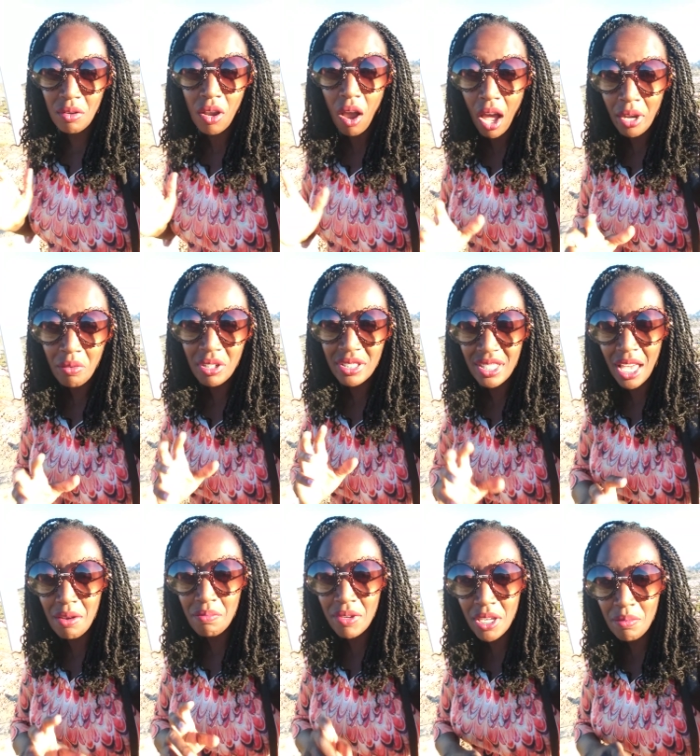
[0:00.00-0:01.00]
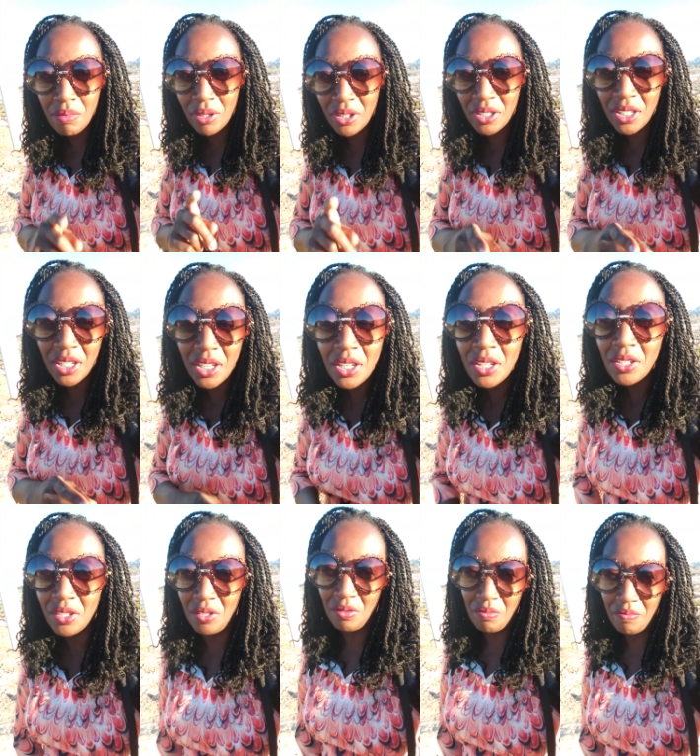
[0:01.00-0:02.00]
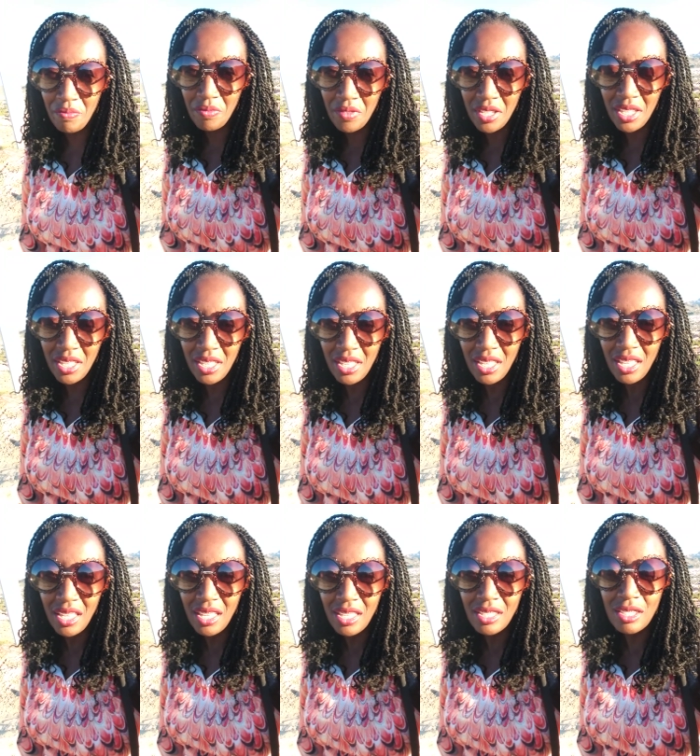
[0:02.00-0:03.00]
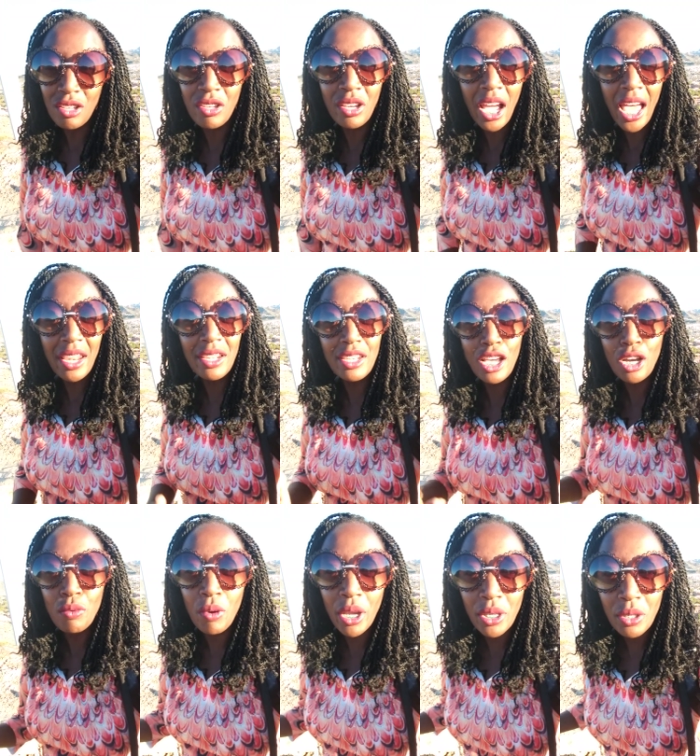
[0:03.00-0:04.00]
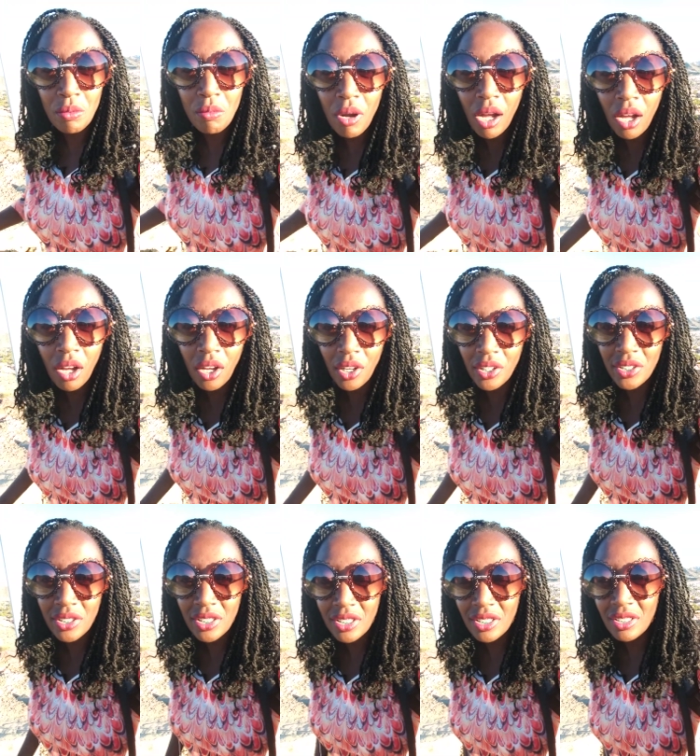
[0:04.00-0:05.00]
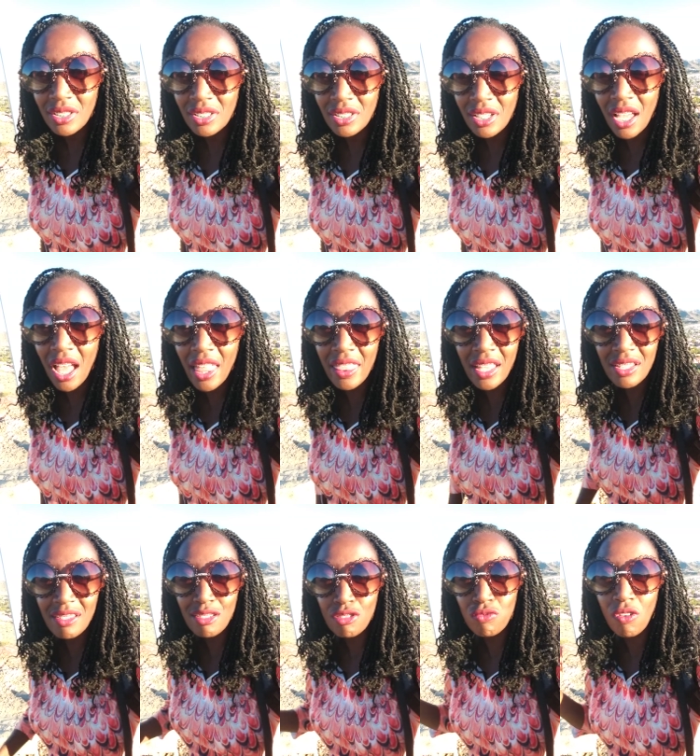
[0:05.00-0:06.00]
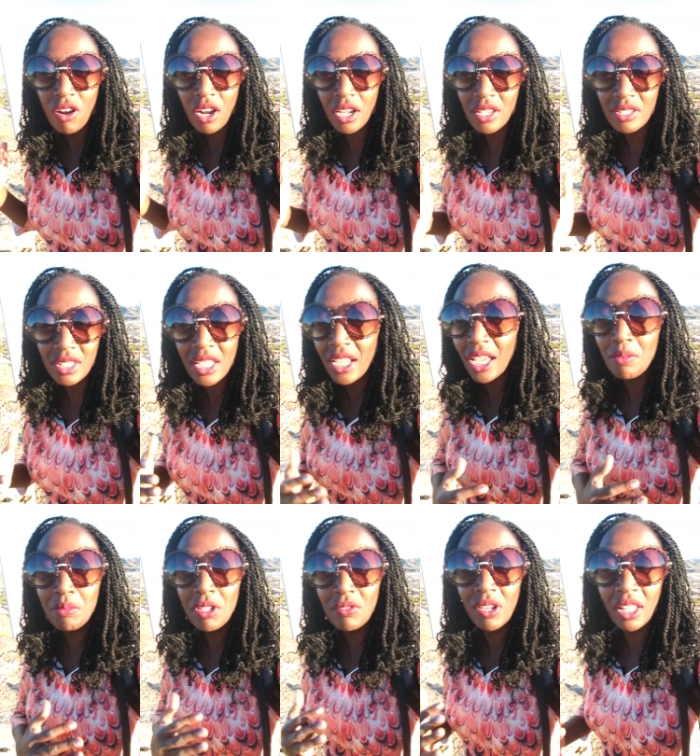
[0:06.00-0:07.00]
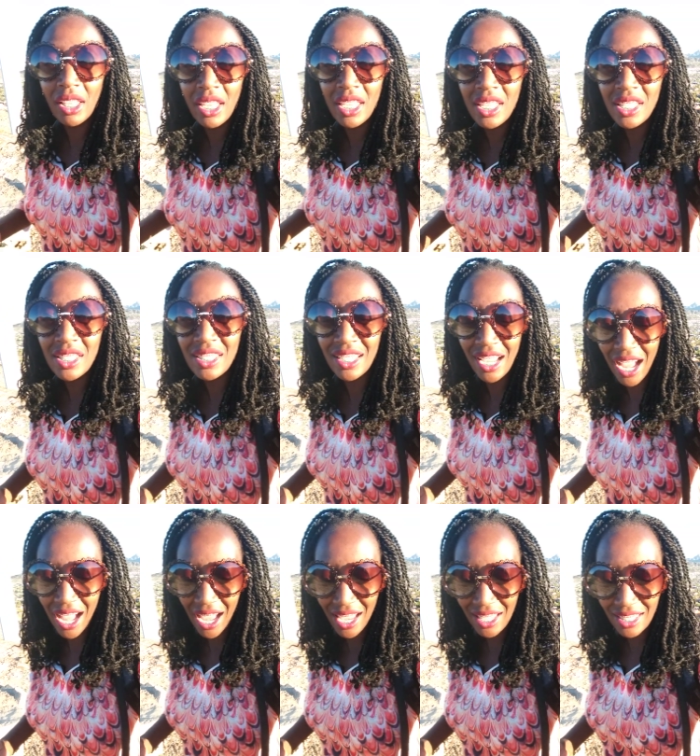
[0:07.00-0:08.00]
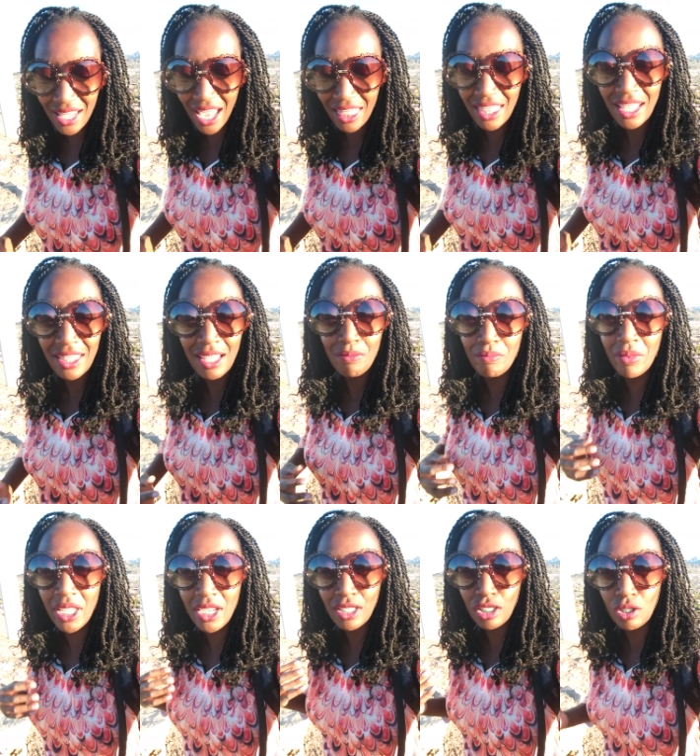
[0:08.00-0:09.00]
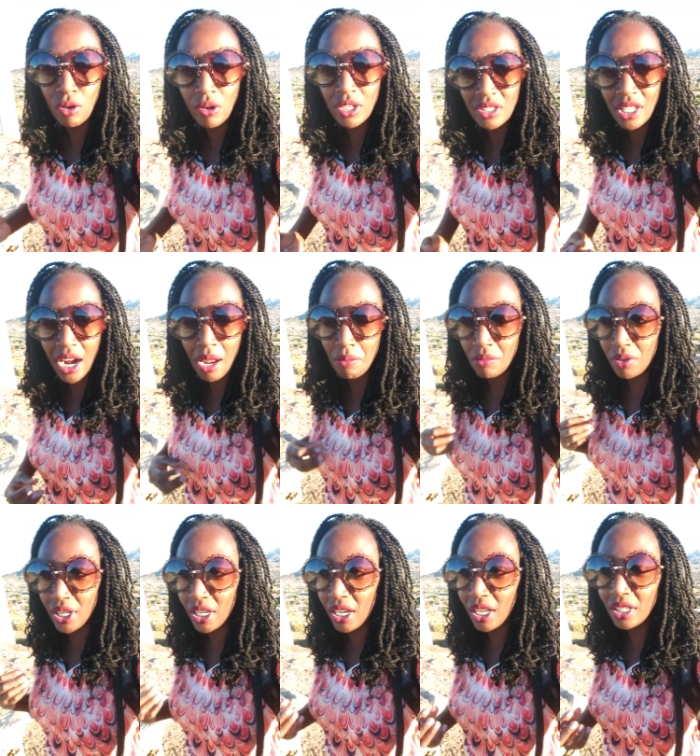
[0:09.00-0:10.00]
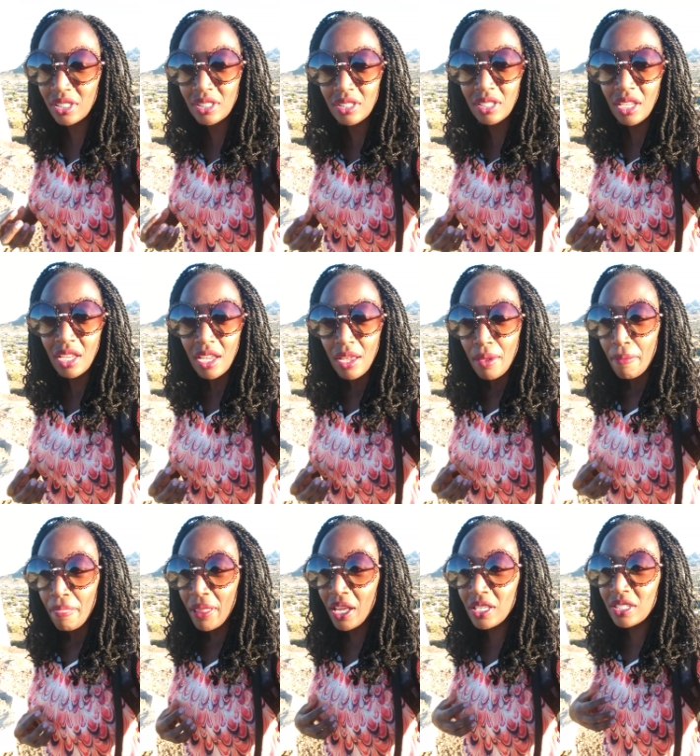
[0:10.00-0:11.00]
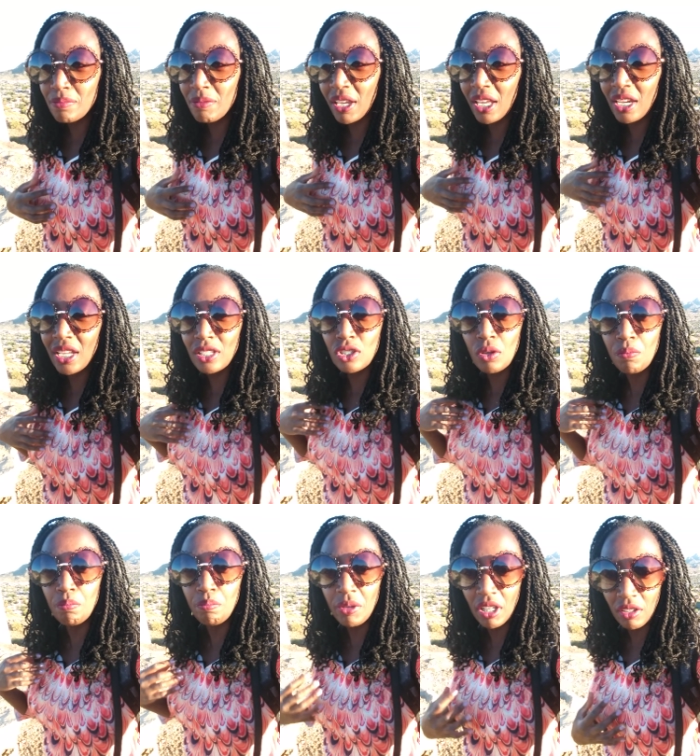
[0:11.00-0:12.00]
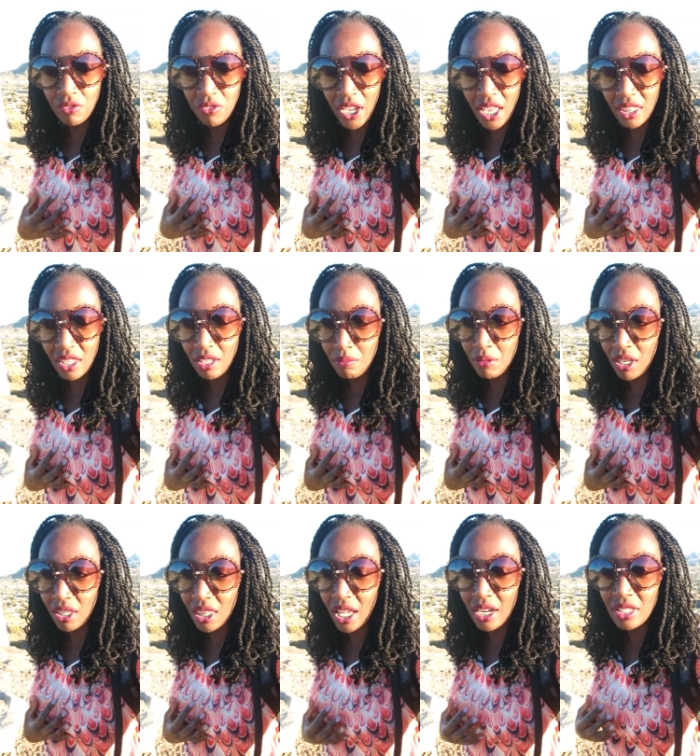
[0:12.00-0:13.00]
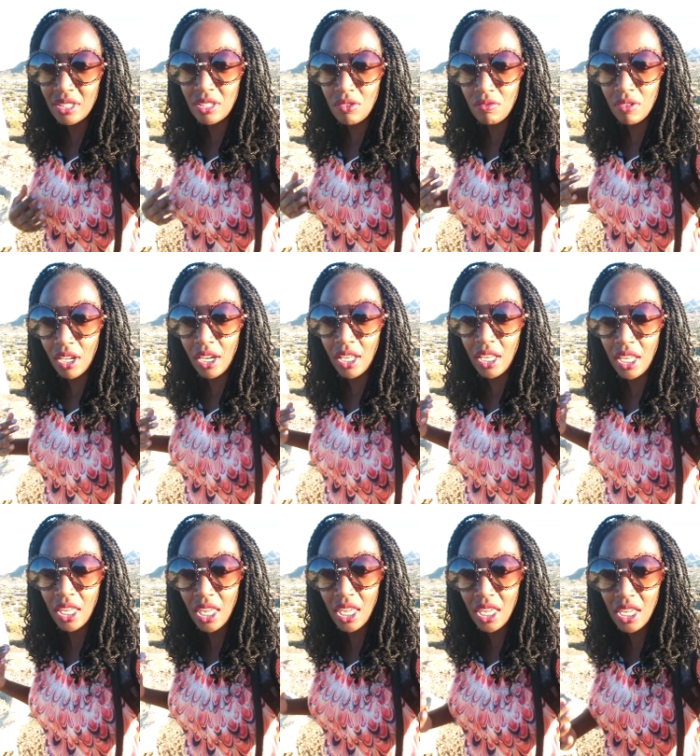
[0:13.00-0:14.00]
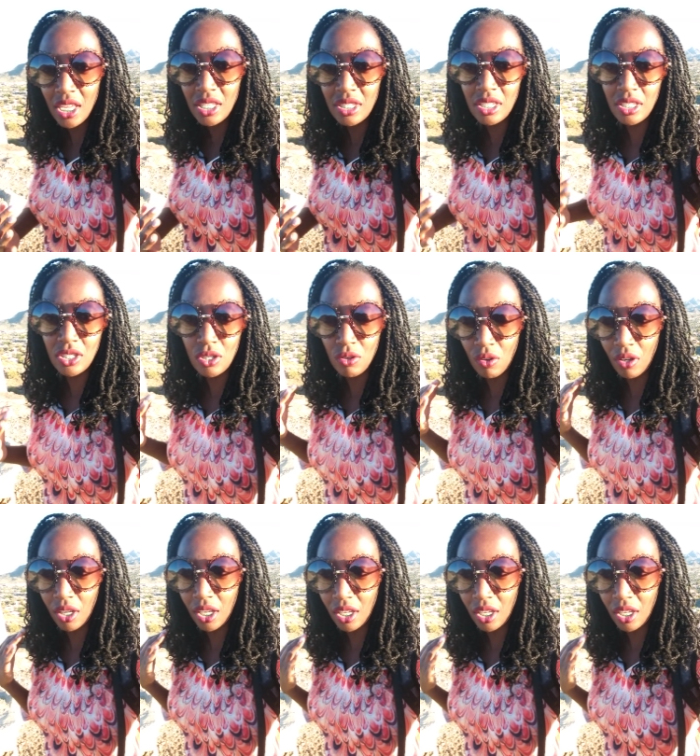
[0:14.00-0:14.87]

God will send people to you. So you got to know what you want. And then just focus. It can be really easy, guys. I think the many stories that I'm reading is beginning to build faith in me that it's really easy to